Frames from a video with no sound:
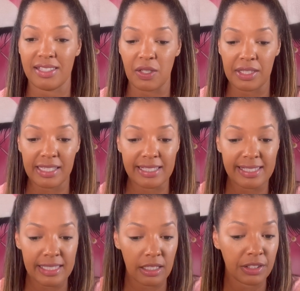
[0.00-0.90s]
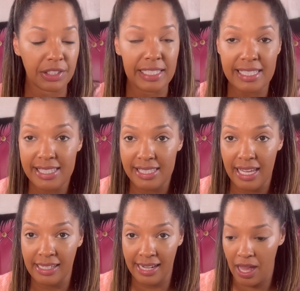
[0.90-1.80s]
the concealer is set
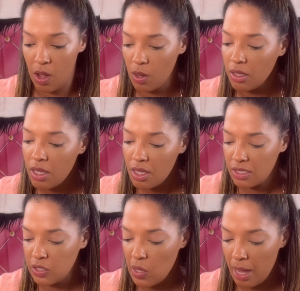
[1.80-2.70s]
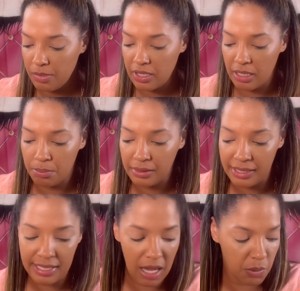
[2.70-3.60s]
now. So now I'm just gonna blend it
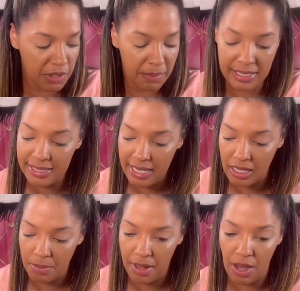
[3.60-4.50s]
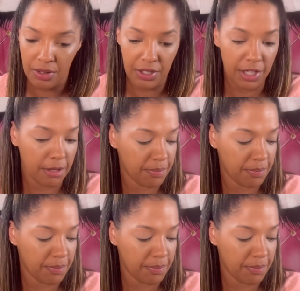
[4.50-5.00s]
out with my setting powder.